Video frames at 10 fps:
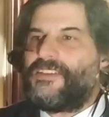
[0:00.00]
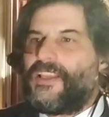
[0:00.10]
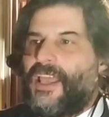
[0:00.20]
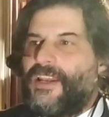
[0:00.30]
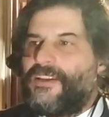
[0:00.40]

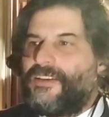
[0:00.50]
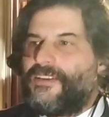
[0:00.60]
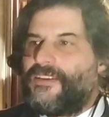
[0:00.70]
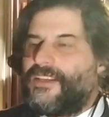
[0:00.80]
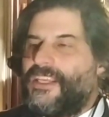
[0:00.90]
and
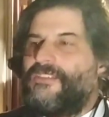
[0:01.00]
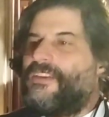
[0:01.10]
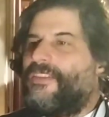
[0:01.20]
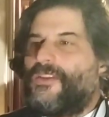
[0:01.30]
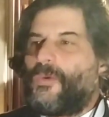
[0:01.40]

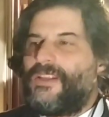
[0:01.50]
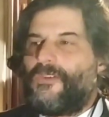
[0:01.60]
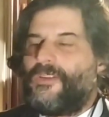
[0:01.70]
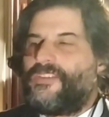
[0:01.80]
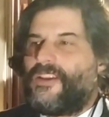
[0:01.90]
even in the
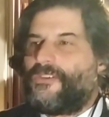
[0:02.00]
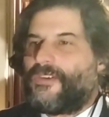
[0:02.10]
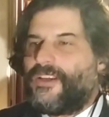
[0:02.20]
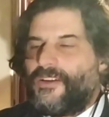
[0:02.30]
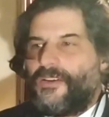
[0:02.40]
21st
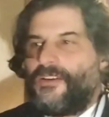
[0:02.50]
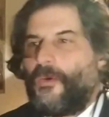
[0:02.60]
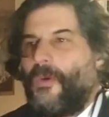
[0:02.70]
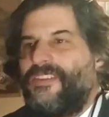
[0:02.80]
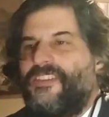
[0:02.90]
century, it
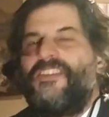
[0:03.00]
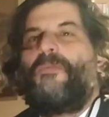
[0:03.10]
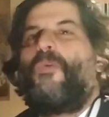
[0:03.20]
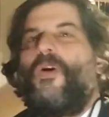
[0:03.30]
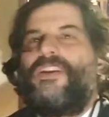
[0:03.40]
always
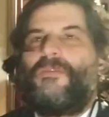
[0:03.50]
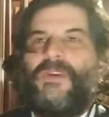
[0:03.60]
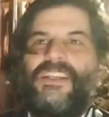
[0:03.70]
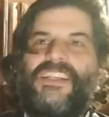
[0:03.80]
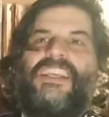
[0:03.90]
disappointed
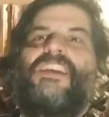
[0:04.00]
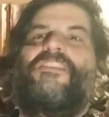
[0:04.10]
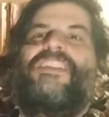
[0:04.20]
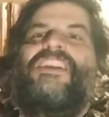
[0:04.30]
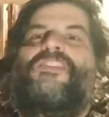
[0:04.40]
me to hear
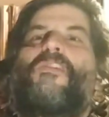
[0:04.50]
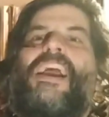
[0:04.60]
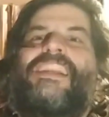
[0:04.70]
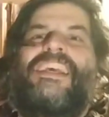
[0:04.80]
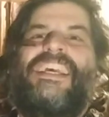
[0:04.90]
these
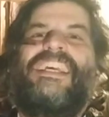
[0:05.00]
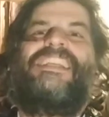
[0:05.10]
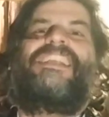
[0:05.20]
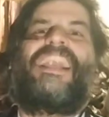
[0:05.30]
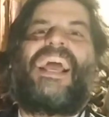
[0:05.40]
great
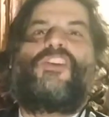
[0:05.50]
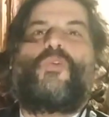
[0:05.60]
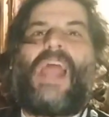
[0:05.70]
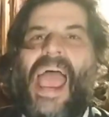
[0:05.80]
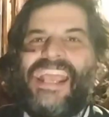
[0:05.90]

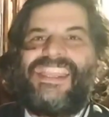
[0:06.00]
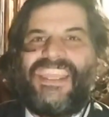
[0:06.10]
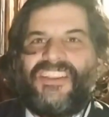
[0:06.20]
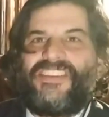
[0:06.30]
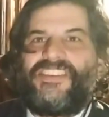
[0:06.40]
intellectual
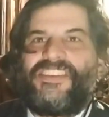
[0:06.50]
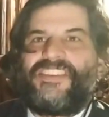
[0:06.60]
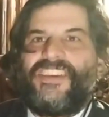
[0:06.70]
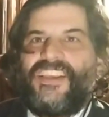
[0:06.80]
atheists,